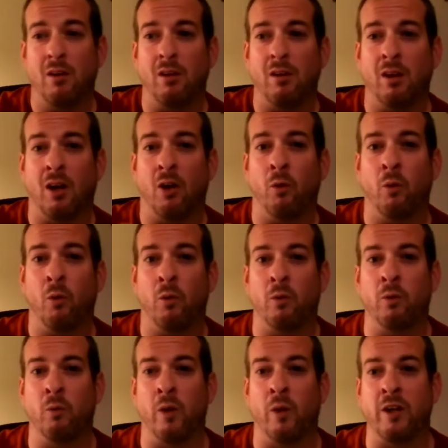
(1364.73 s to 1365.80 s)
you know,
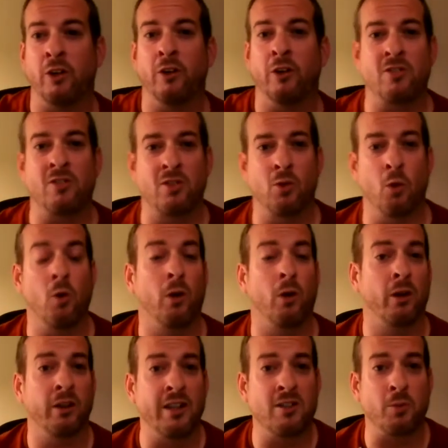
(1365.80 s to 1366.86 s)
when you're in school, or
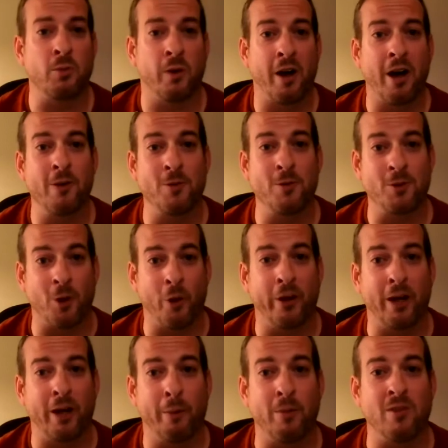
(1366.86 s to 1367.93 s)
at least when I was
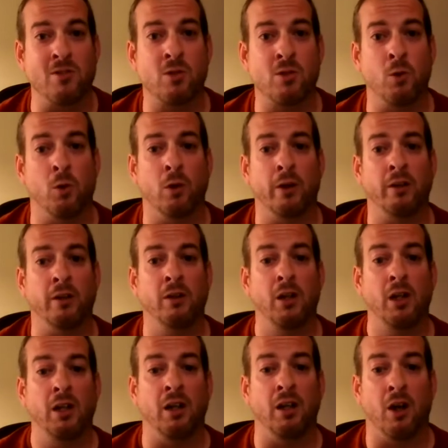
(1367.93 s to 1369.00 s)
growing up in school, and
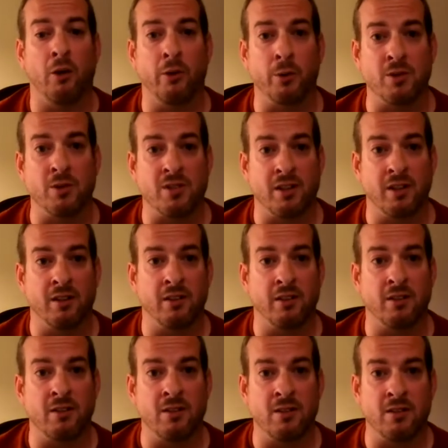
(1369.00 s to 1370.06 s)
you know, there was a,
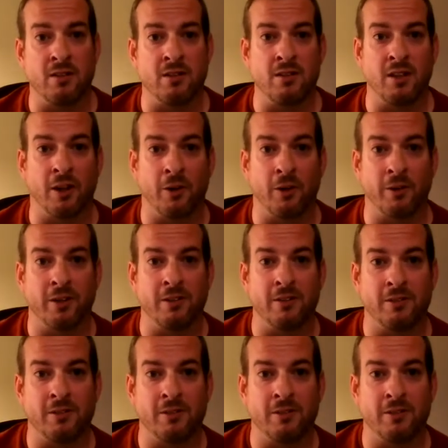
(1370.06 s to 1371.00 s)
you know,